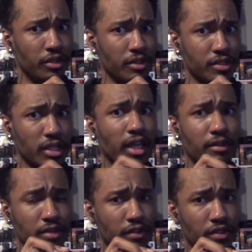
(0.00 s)
There's a lot
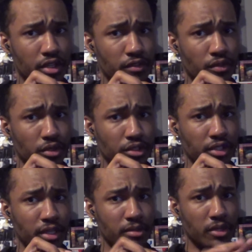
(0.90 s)
of depth in Keyforge.
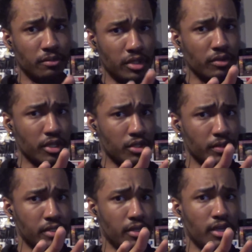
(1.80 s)
Like don't get it
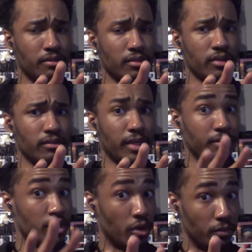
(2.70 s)
twisted now.
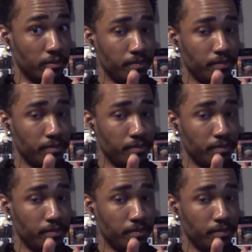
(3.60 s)
Like don't.